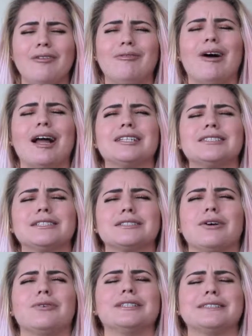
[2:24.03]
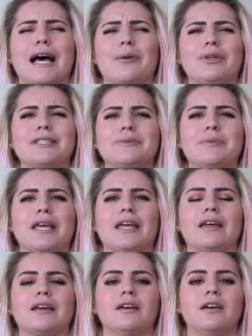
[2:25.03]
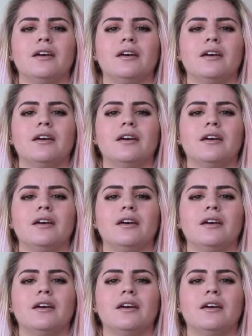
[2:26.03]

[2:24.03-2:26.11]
Why does this always happen to me?